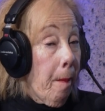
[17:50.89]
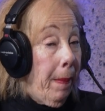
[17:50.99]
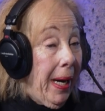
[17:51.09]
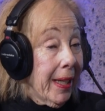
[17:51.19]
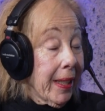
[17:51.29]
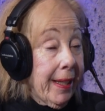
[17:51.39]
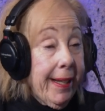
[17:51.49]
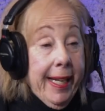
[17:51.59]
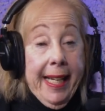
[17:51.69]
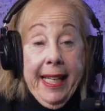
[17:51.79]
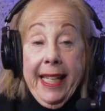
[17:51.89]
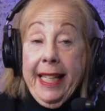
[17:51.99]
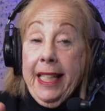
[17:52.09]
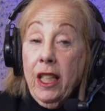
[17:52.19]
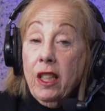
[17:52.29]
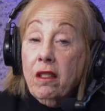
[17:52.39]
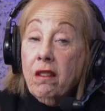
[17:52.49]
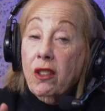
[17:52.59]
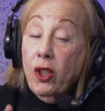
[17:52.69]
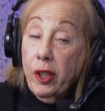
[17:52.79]
But he
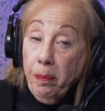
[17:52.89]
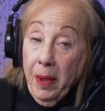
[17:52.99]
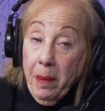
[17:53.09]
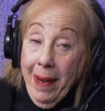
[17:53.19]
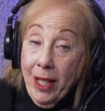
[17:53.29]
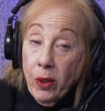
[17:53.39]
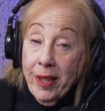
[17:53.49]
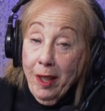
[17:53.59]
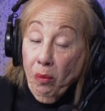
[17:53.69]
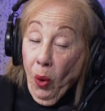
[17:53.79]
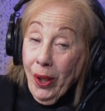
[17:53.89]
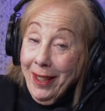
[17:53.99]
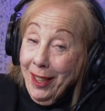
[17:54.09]
couldn't be mayor anymore.